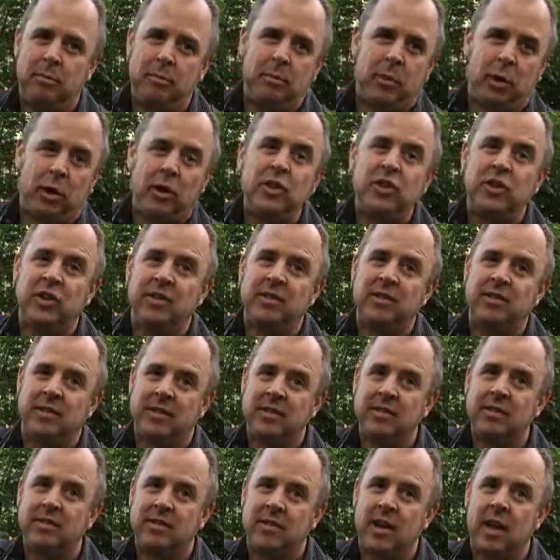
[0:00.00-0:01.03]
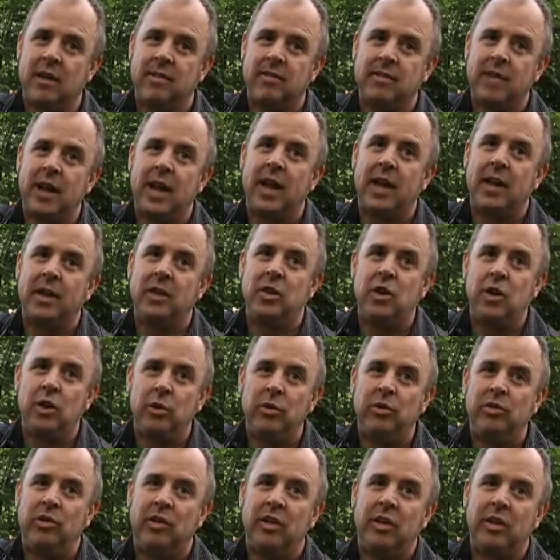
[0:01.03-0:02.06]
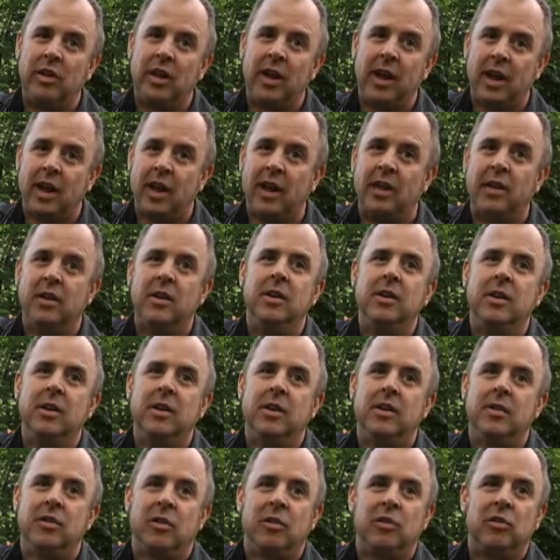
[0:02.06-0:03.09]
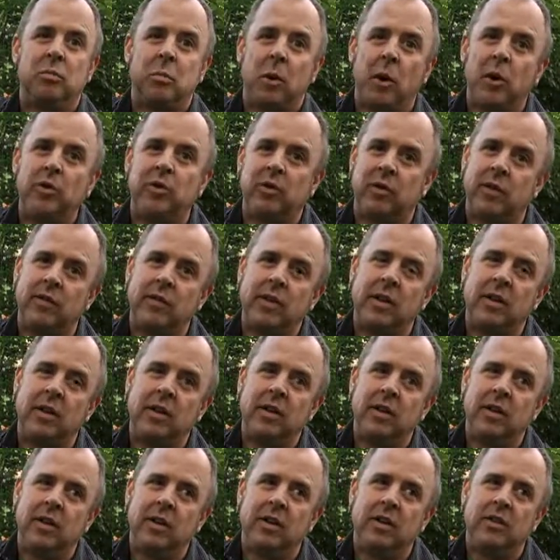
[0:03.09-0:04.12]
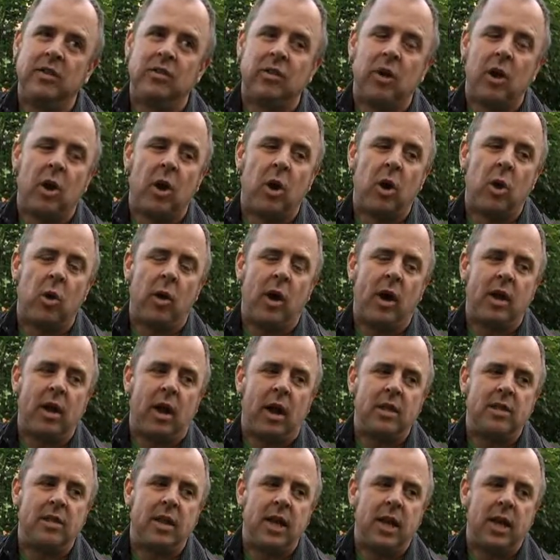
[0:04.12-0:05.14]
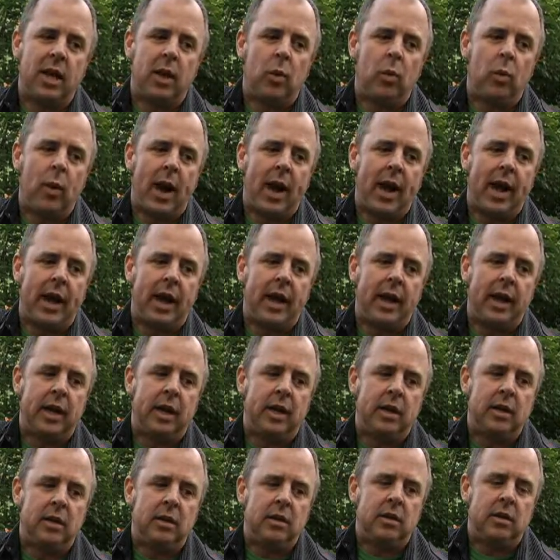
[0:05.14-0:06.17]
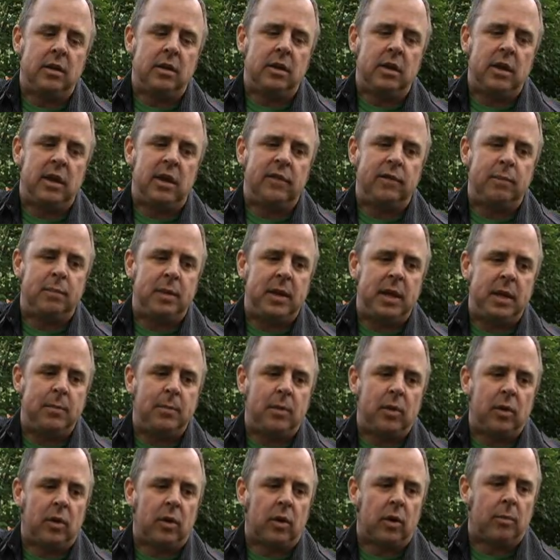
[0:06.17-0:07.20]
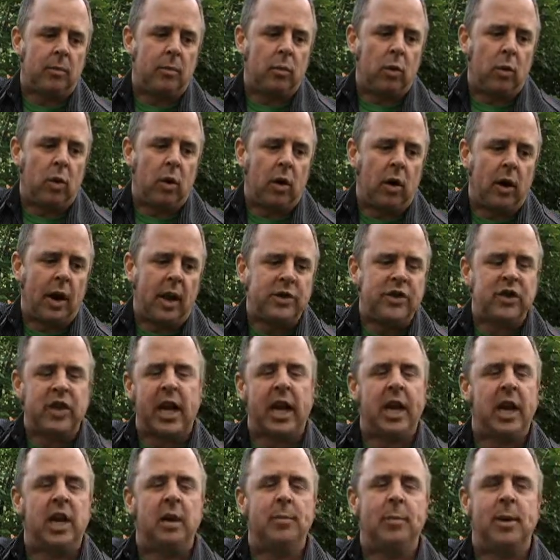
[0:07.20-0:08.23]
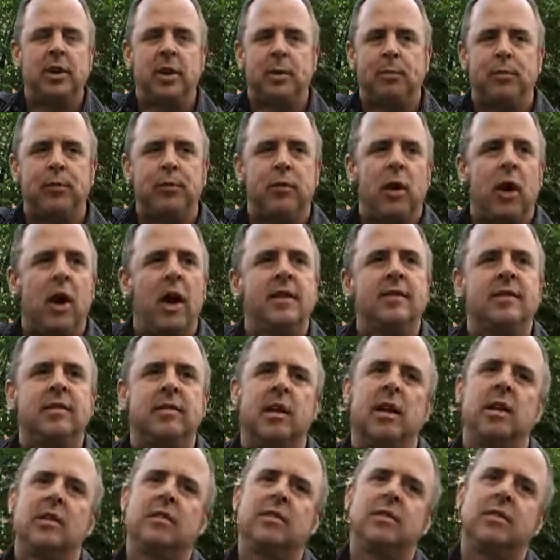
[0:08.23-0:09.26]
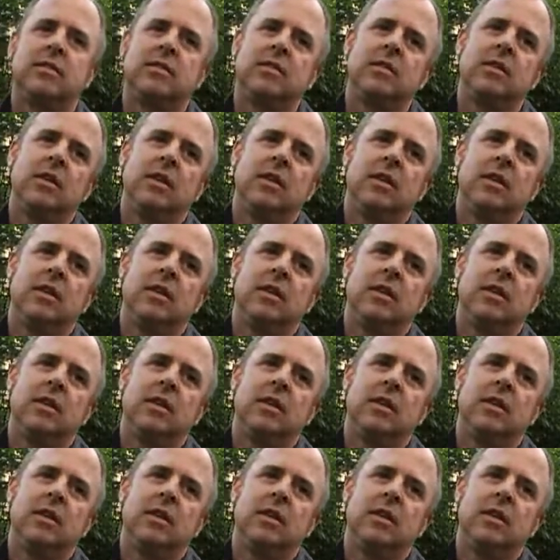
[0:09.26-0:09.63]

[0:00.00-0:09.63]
purchase this stuff and use it and dispose of it so i, I think in a way if people are more educated about the process